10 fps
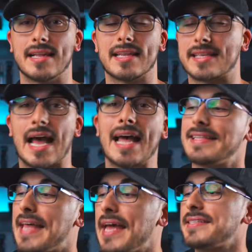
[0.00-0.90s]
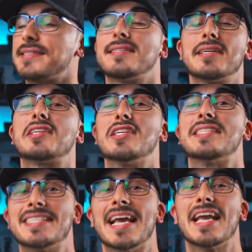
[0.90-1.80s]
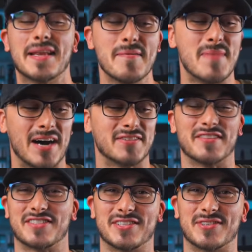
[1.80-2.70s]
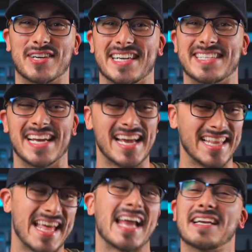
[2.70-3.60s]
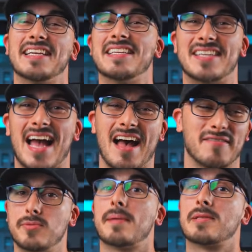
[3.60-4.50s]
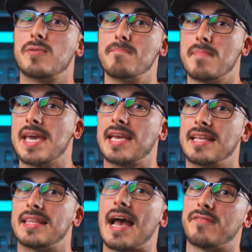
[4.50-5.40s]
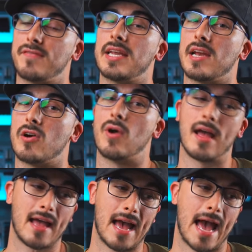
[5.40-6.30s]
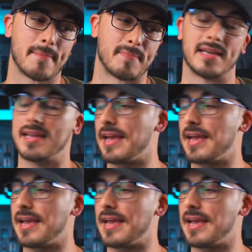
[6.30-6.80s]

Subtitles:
Like that is such an insane amount of storage that I needed to have to be able to make that video happen.